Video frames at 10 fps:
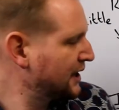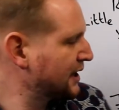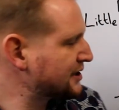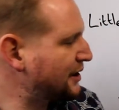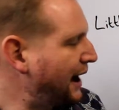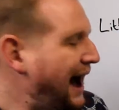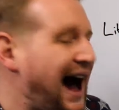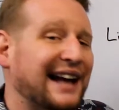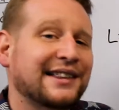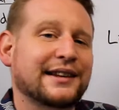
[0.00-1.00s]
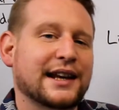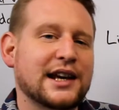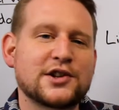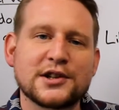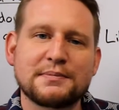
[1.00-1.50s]
So handy
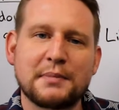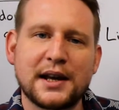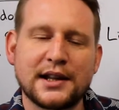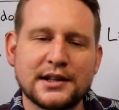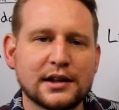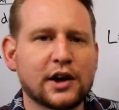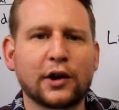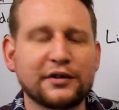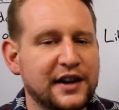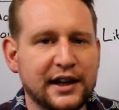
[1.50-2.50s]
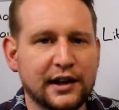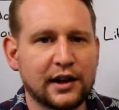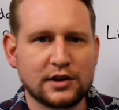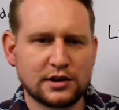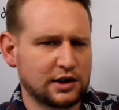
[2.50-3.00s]
just means
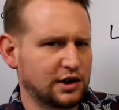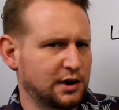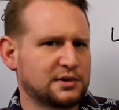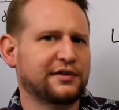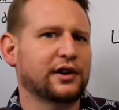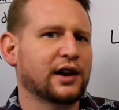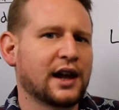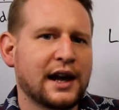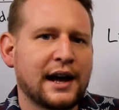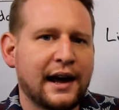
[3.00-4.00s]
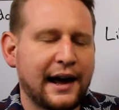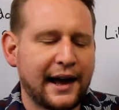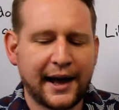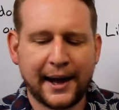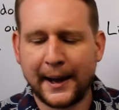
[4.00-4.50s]
convenient, useful.
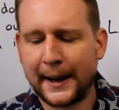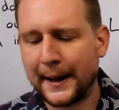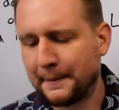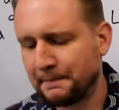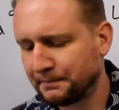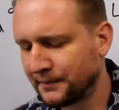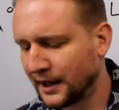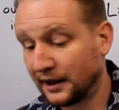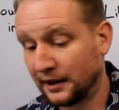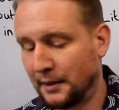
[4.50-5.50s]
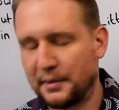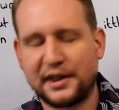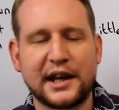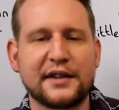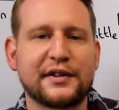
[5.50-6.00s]
Let me
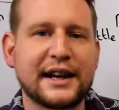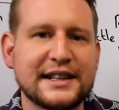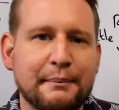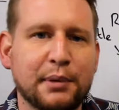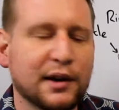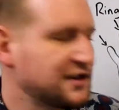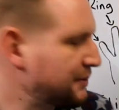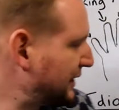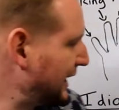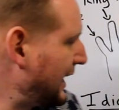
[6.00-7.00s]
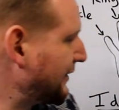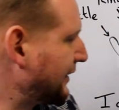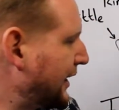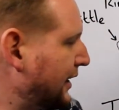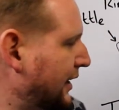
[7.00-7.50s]
think of an example of something handy.